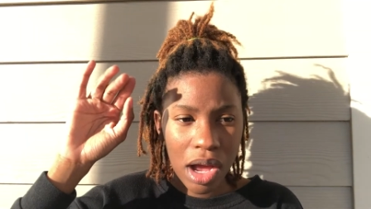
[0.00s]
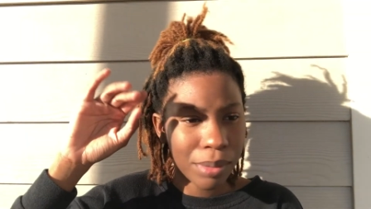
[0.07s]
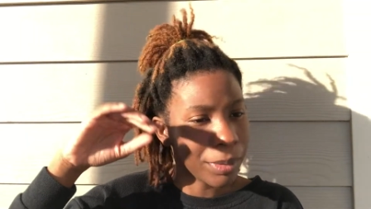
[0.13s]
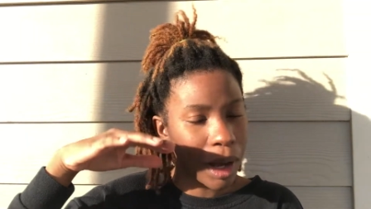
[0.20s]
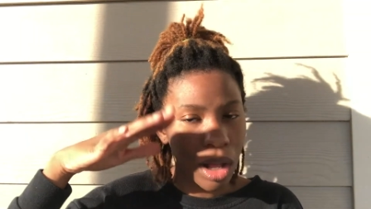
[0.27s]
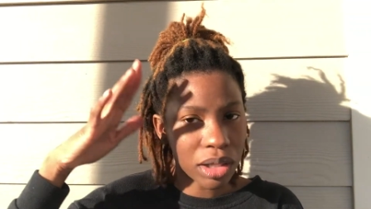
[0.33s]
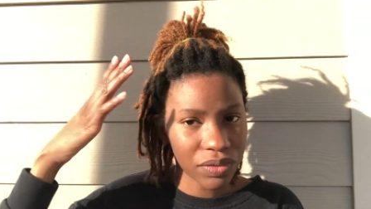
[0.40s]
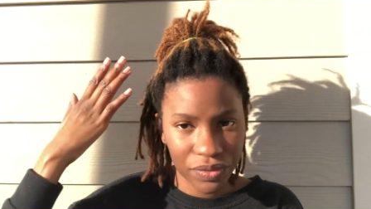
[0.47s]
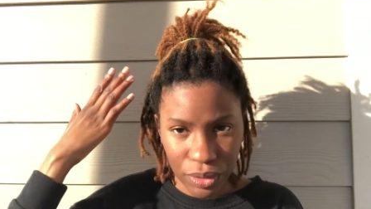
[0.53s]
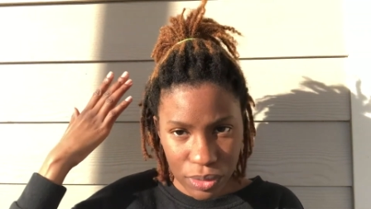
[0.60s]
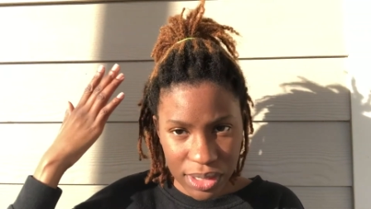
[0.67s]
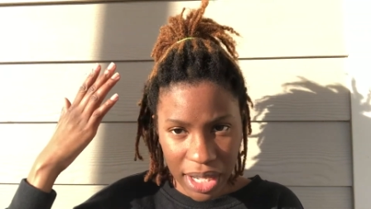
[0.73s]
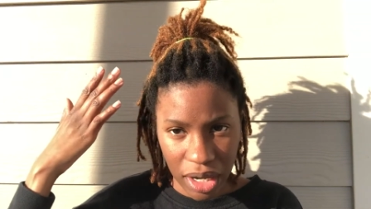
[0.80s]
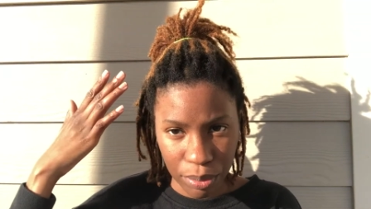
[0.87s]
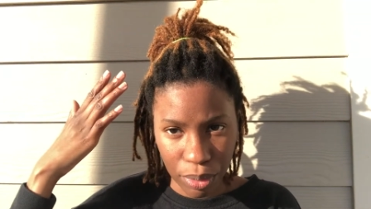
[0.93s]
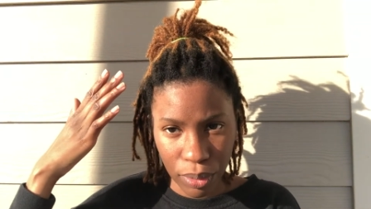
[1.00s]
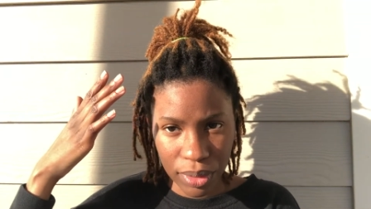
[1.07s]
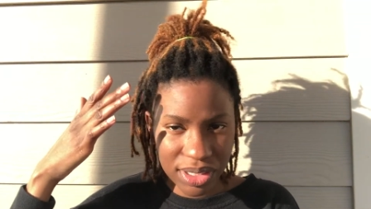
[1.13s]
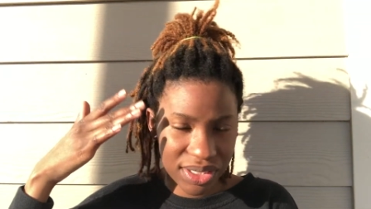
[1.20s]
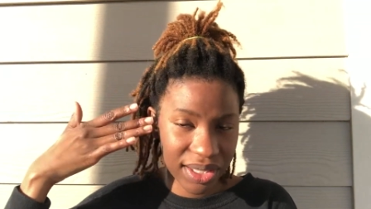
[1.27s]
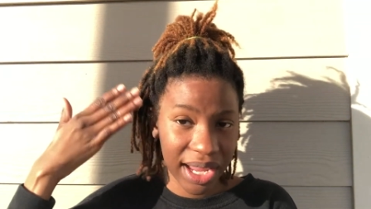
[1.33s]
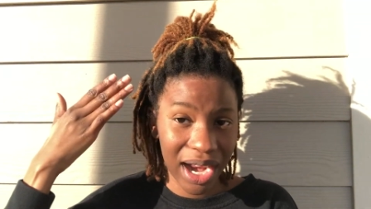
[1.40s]
all of those hair pores,
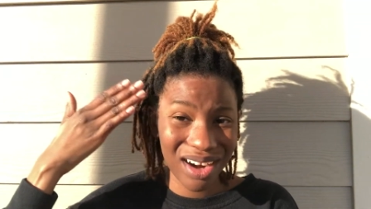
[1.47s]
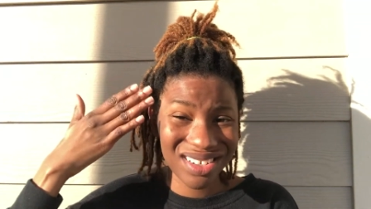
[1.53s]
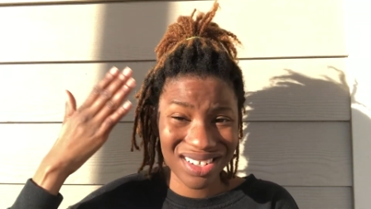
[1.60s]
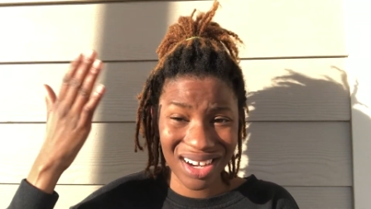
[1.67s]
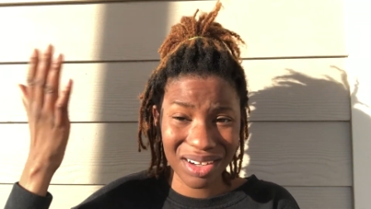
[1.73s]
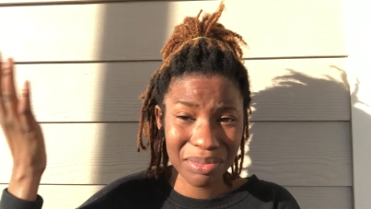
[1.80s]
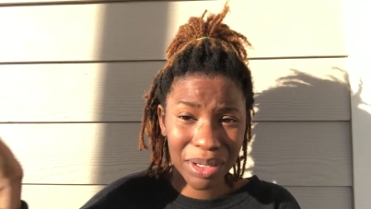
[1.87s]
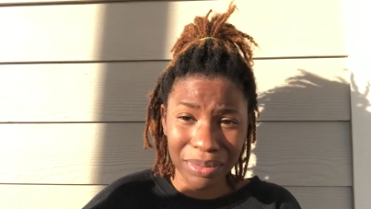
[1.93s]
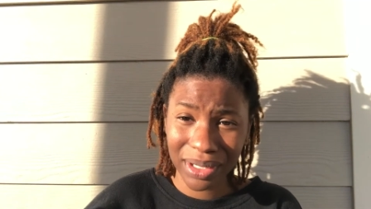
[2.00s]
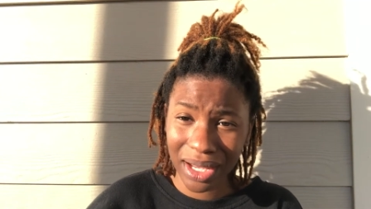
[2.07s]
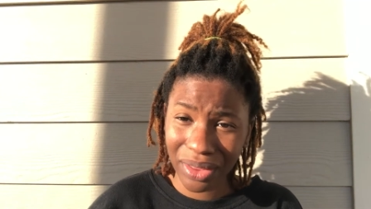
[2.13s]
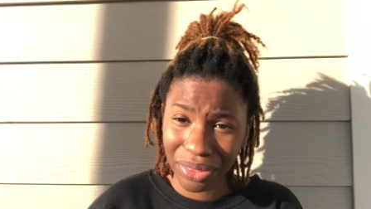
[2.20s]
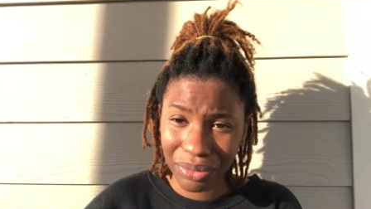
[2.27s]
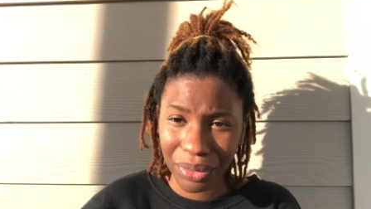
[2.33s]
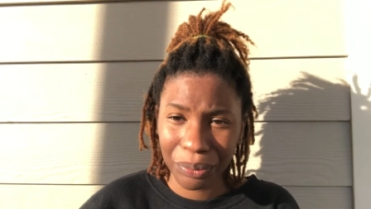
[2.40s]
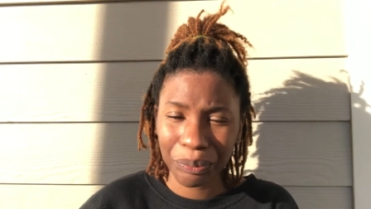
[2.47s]
and the hair is not gonna be able to get through.